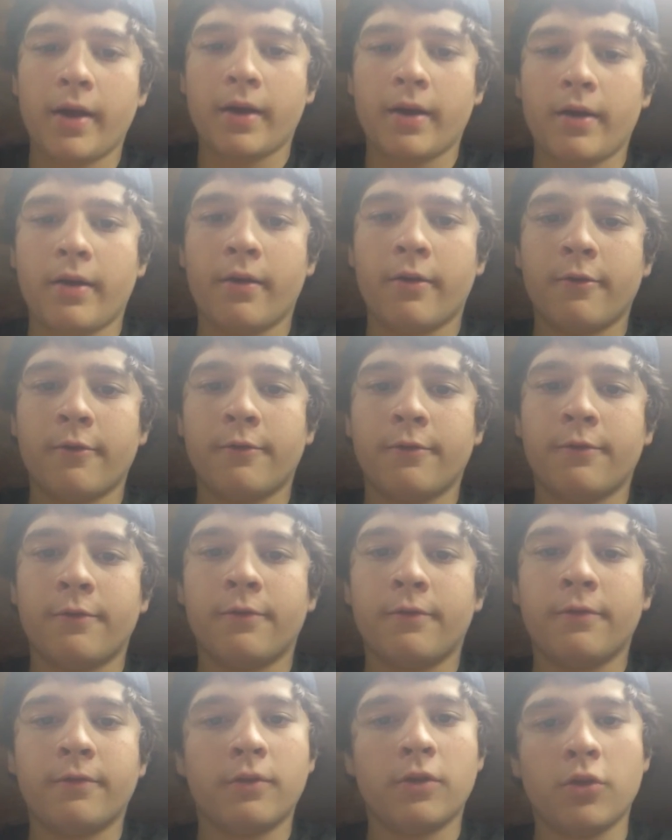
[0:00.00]
have
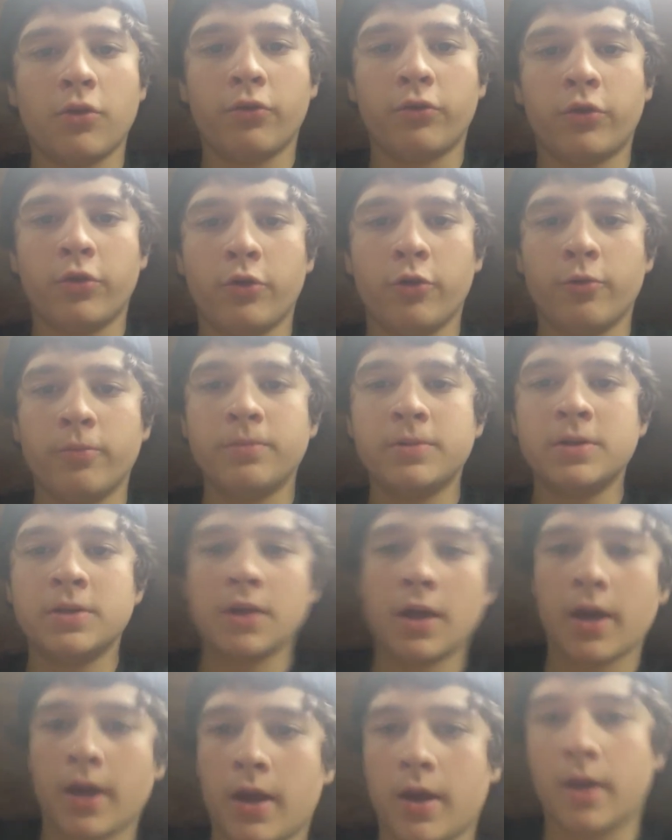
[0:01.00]

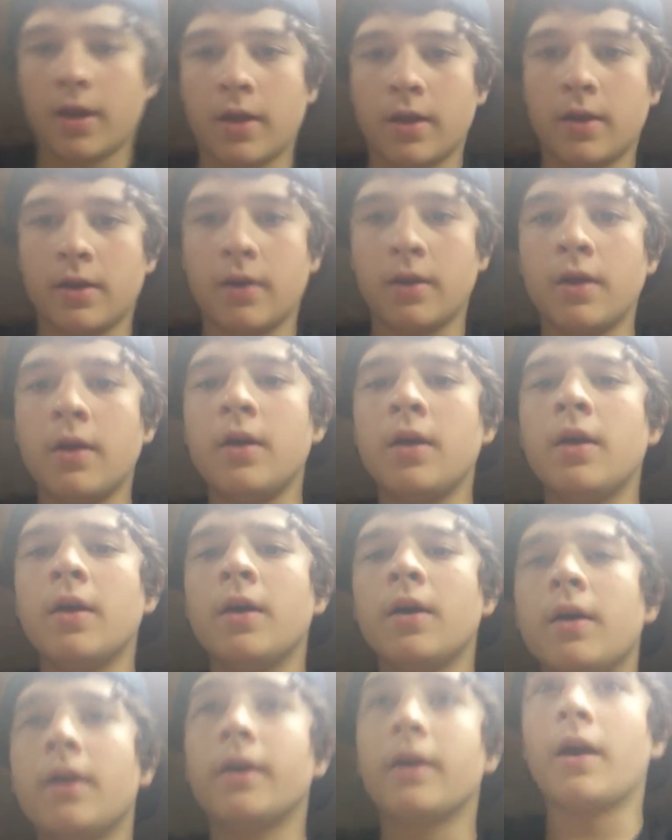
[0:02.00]
YouTubes. And
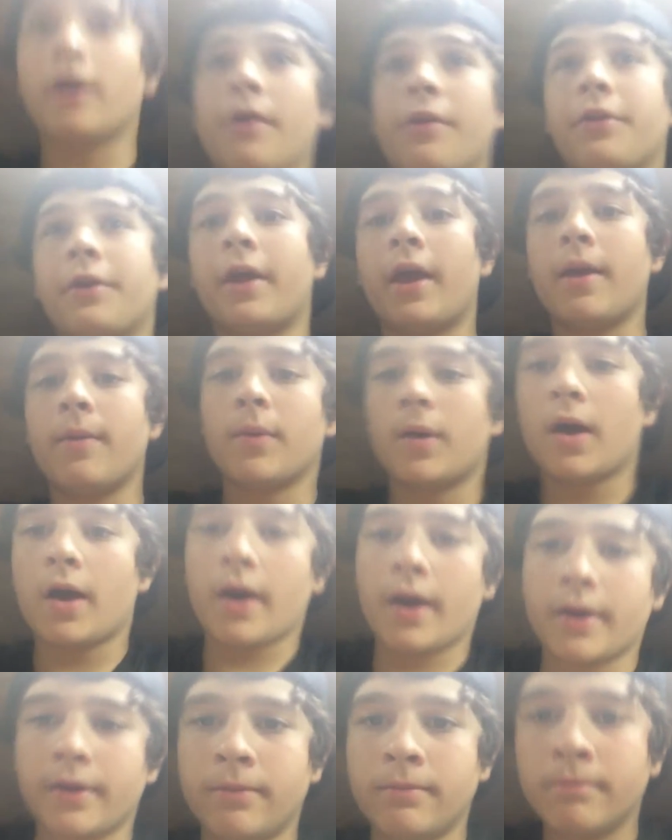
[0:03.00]
Kyle the Game
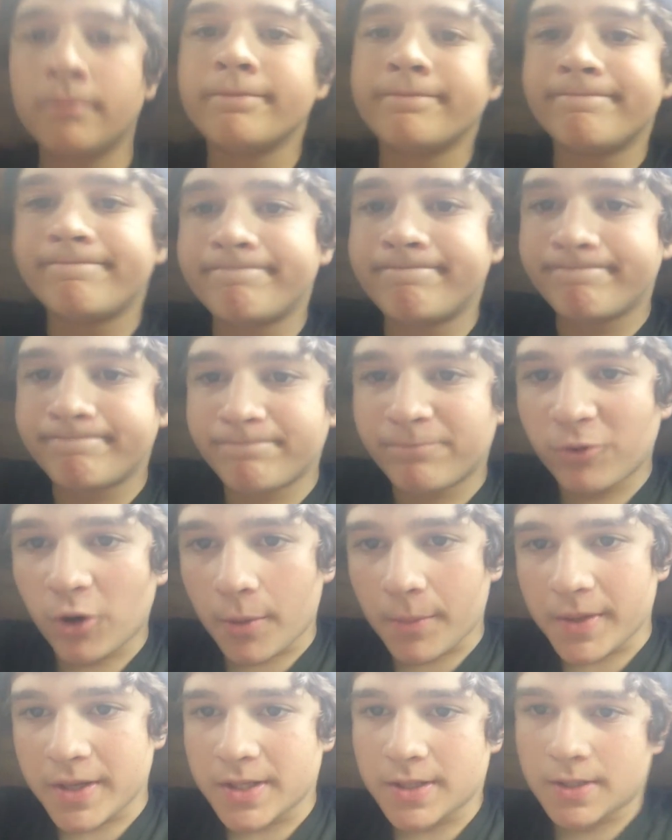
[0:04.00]
Guy,
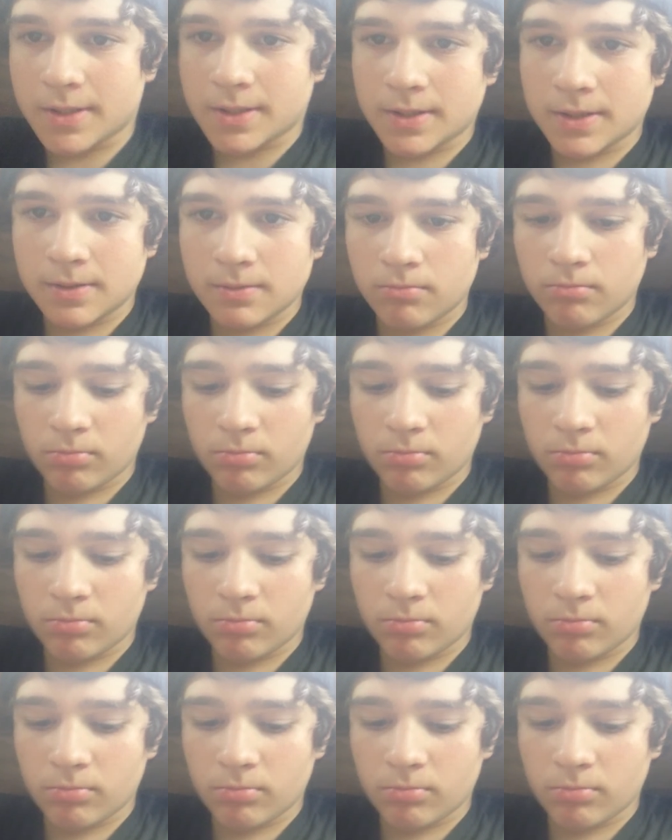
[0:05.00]
from his